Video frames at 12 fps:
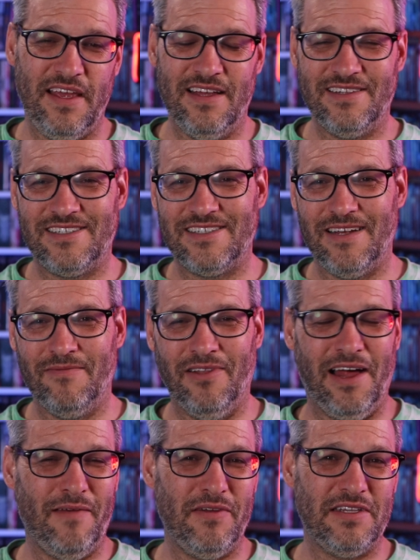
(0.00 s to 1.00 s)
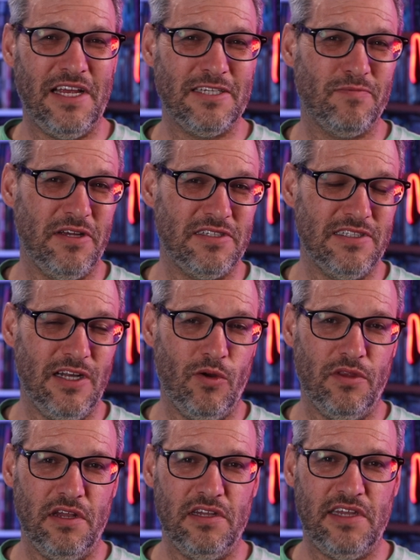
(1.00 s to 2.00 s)
It's a lot of it takes place
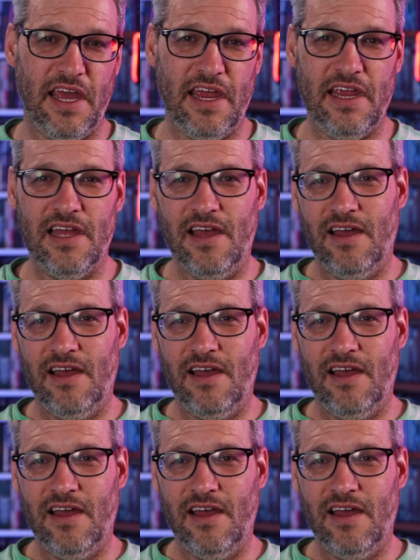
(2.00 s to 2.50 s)
during the day